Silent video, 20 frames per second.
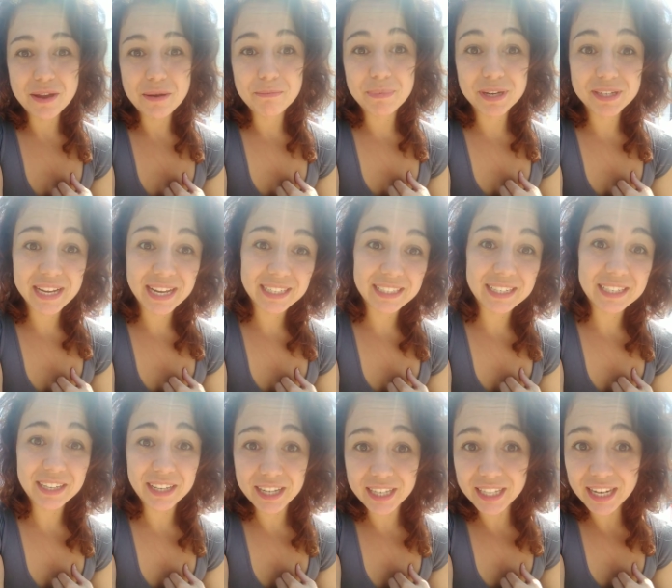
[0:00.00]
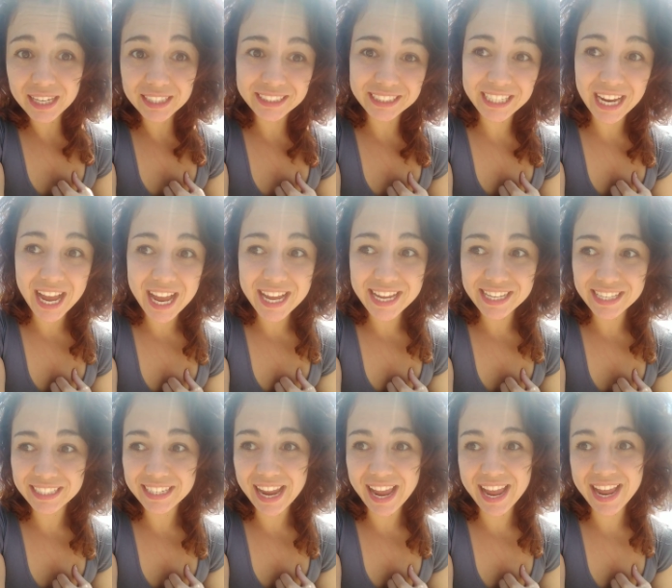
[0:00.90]
protecting her young
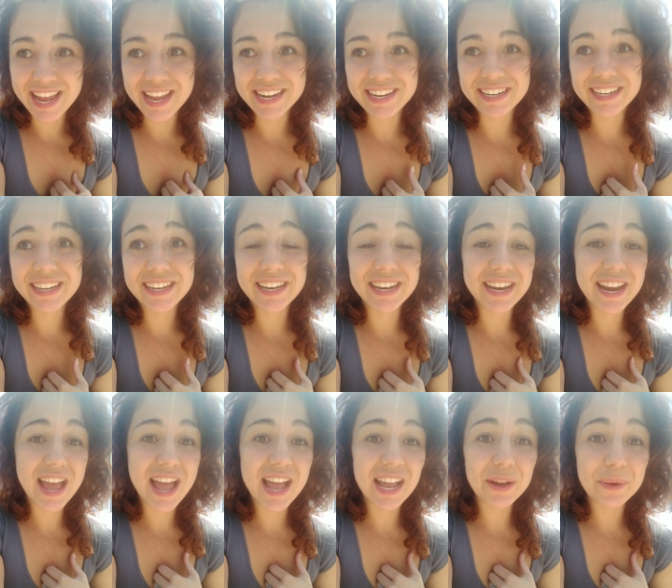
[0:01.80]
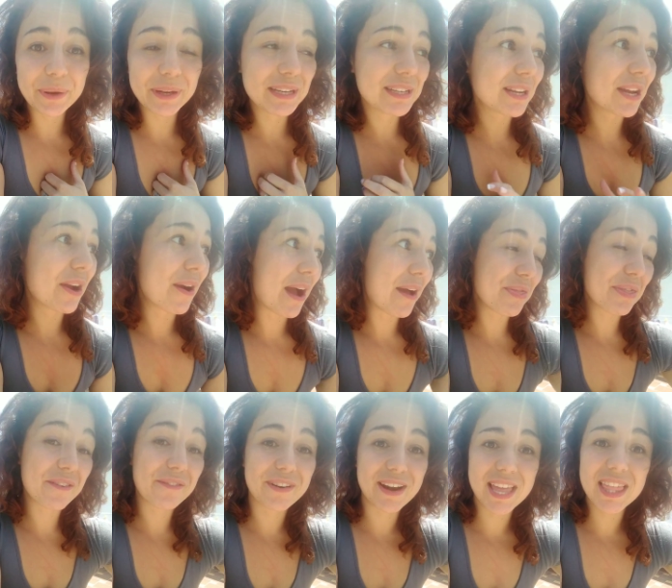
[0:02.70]
child and not going to go out in
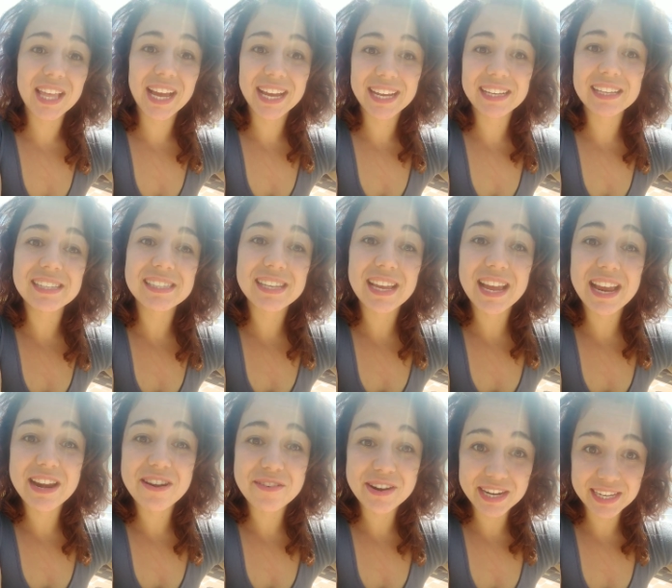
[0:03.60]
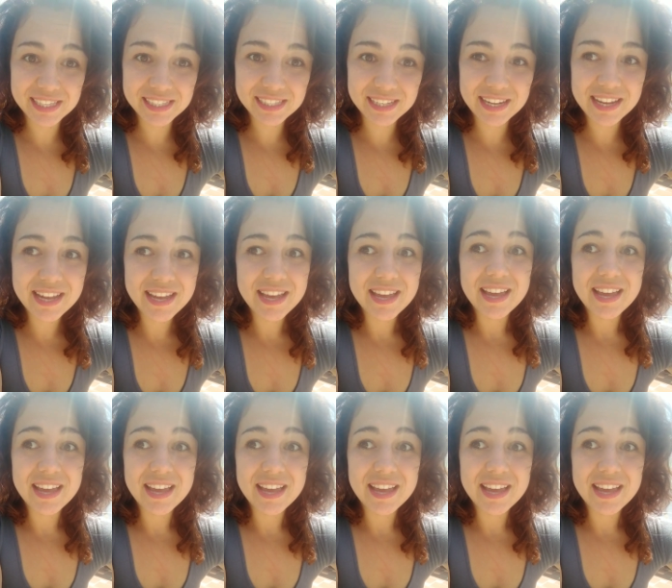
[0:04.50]
the front lines and risk